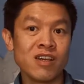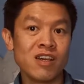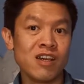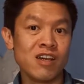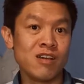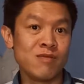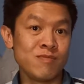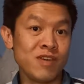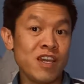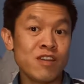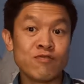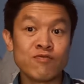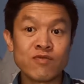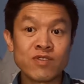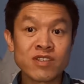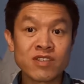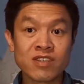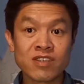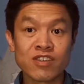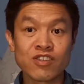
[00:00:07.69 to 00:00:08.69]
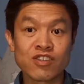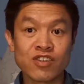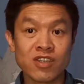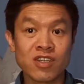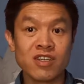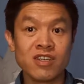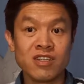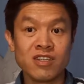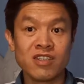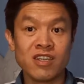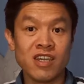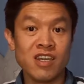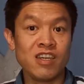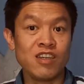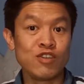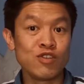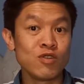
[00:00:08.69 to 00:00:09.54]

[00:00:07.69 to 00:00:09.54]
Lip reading: and research in a